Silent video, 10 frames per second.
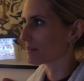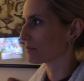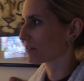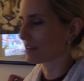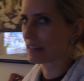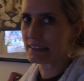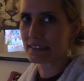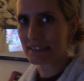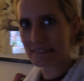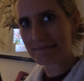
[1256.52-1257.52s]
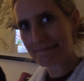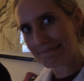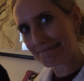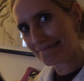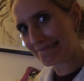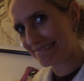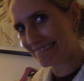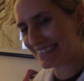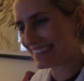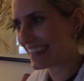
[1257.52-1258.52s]
simple, really, isn't it?
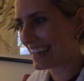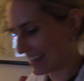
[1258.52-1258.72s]
In